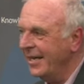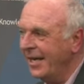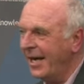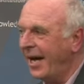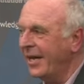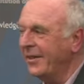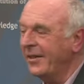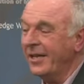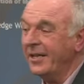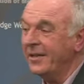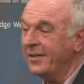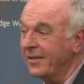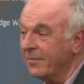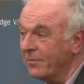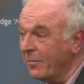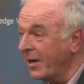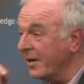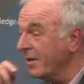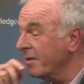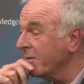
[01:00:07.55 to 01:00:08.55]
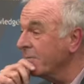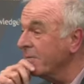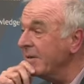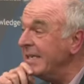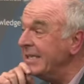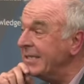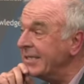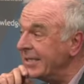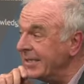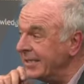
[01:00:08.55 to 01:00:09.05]
I think that one of the
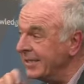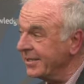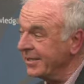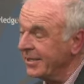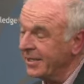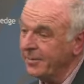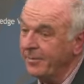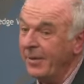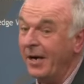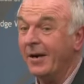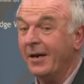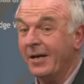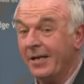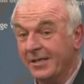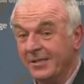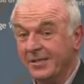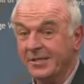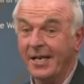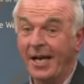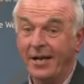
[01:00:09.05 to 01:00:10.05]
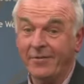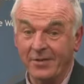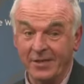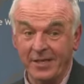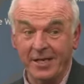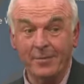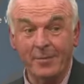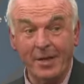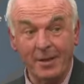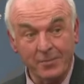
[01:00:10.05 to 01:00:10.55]
reasons that Americans haven't
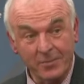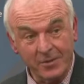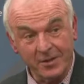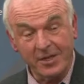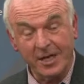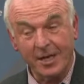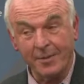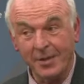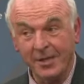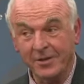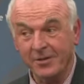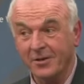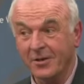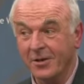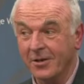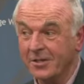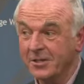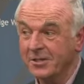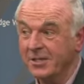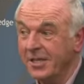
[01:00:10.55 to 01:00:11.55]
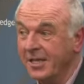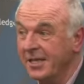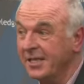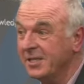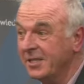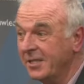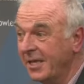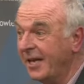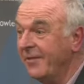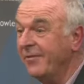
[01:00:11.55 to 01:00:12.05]
come up with our methodology
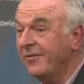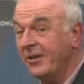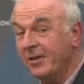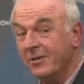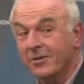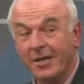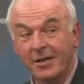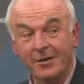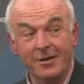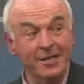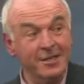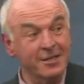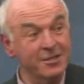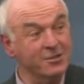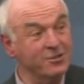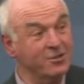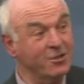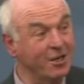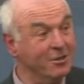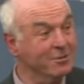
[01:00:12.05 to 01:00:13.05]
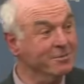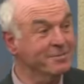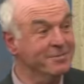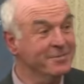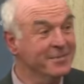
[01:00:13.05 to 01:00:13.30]
is they feel they're in control.